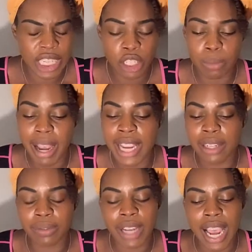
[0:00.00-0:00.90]
You might
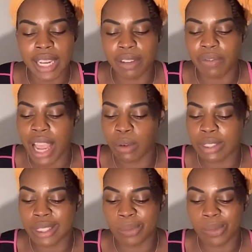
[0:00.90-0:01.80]
have gotten a fight
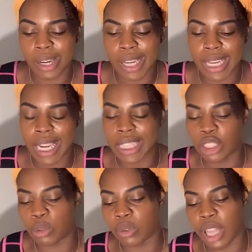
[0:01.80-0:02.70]
with someone and
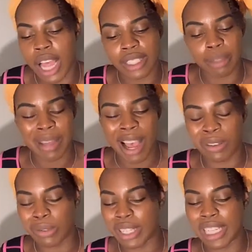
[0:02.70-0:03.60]
you locked them
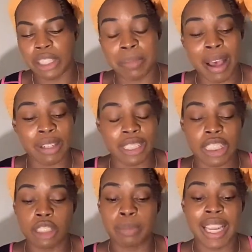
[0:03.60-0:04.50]
out, you kicked them out your
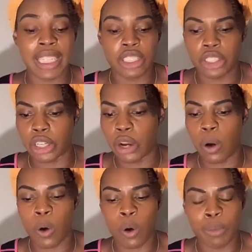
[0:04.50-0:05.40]
space, your
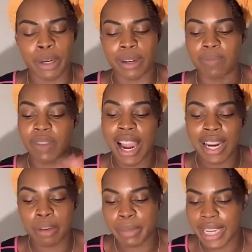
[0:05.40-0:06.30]
home, your
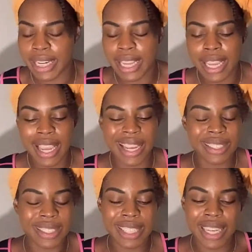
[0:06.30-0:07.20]
environment, and
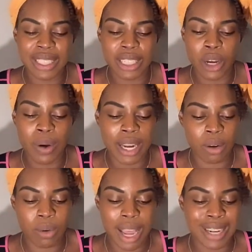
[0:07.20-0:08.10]
you're saying, no,
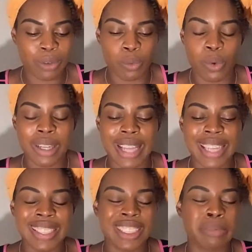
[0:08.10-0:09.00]
I
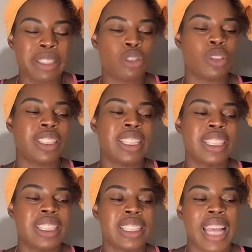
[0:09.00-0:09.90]
need to be
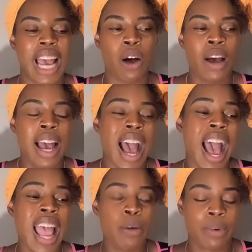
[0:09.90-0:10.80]
strategic how
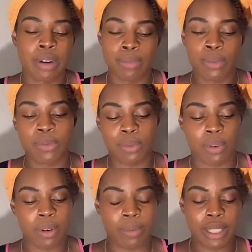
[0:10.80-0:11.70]
I want to move
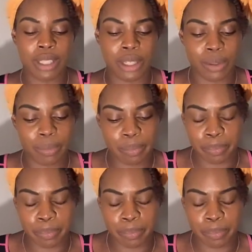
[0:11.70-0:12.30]
forward with you.